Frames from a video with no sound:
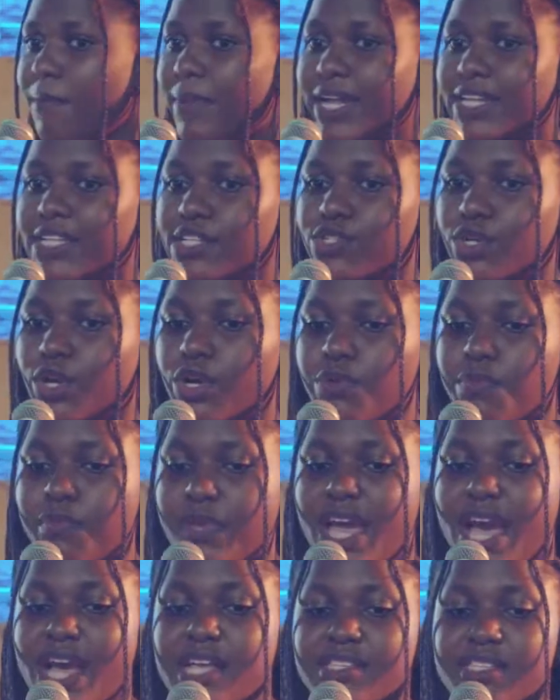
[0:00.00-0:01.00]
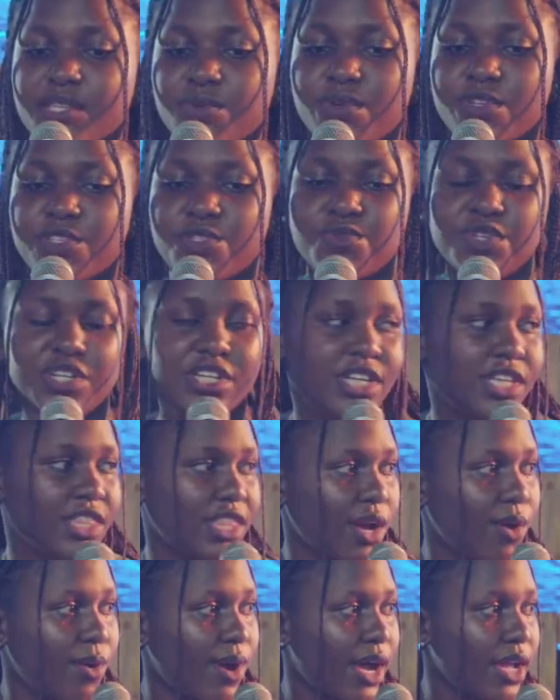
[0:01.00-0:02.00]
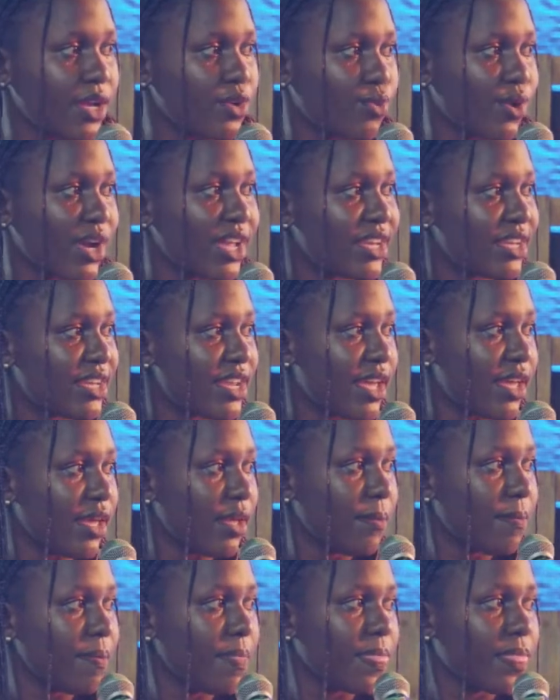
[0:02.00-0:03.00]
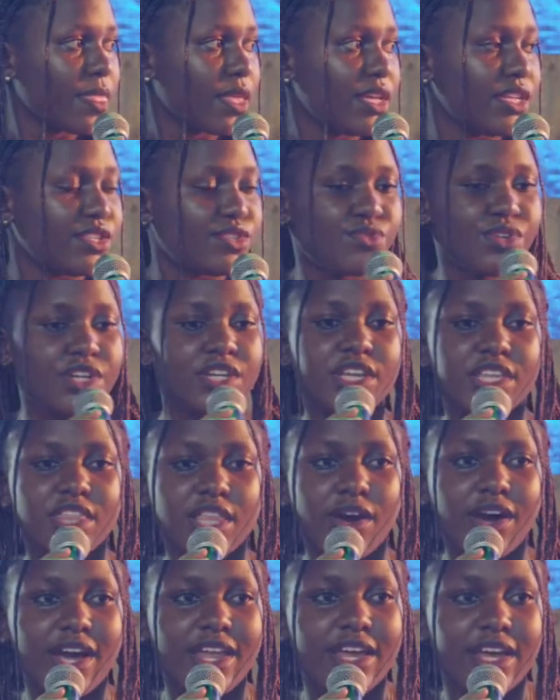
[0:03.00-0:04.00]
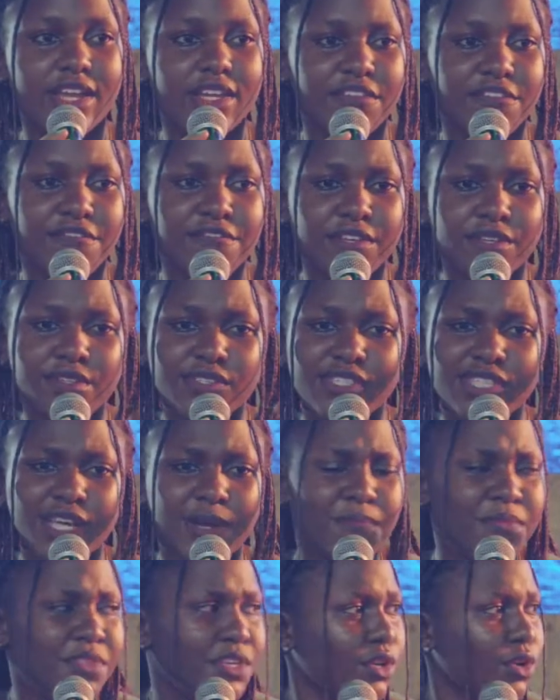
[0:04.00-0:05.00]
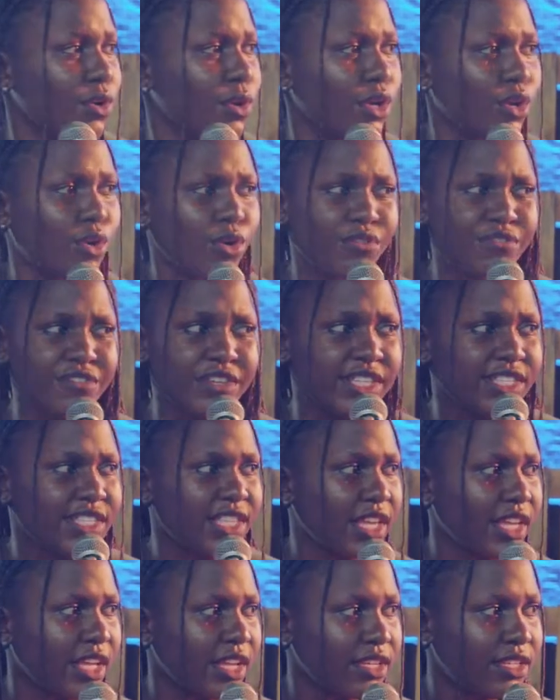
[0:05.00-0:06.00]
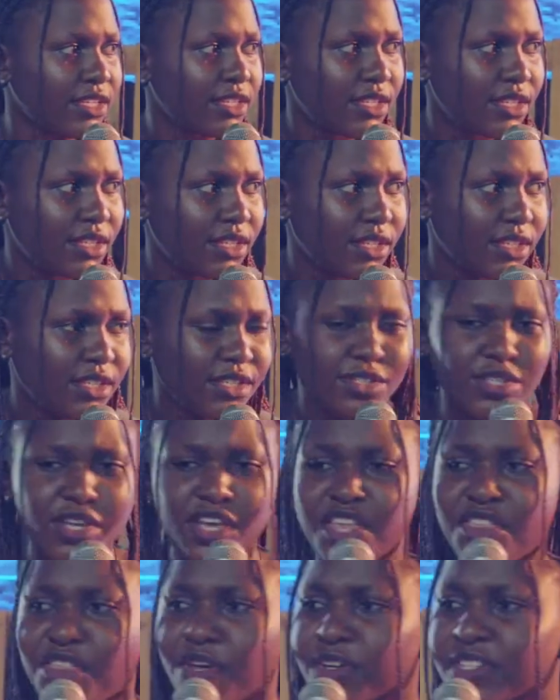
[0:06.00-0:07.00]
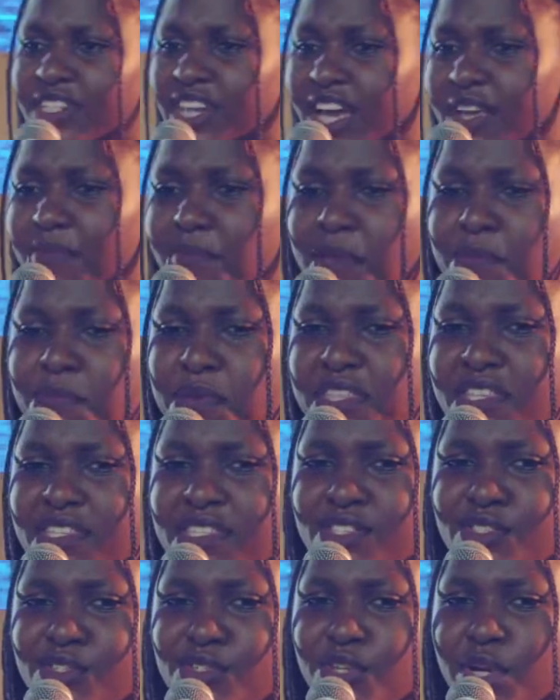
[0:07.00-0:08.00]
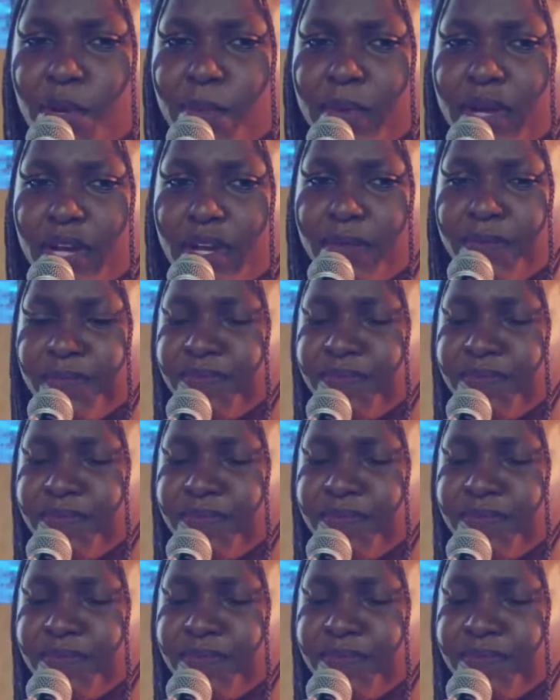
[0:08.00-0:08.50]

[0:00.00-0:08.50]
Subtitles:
But he told me as he was reading the Word, one day he's reading the Word and he feels something going off his head. Wow. So he thought, maybe this is drama.